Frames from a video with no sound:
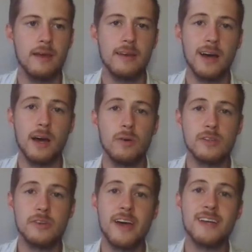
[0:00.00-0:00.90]
Now I want
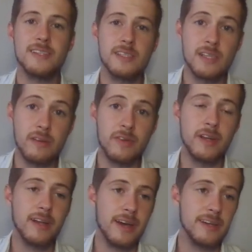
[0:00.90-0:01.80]
to add 7
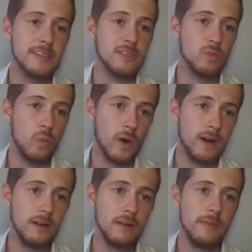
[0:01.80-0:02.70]
and 8 as
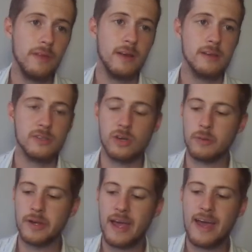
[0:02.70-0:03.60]
well, so
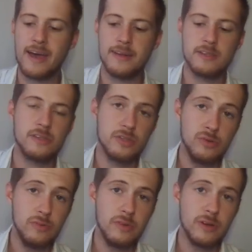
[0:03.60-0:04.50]
I'm going to add 2
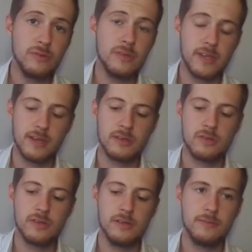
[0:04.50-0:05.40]
nodes
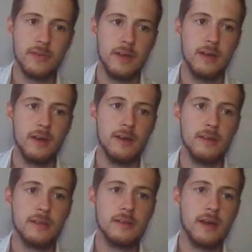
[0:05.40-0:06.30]
extra,
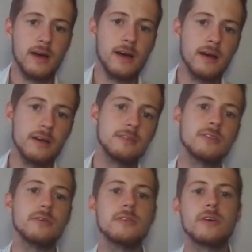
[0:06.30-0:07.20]

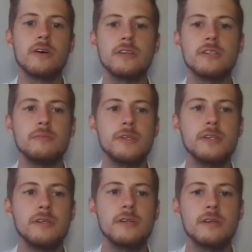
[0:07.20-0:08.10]
so it's going to be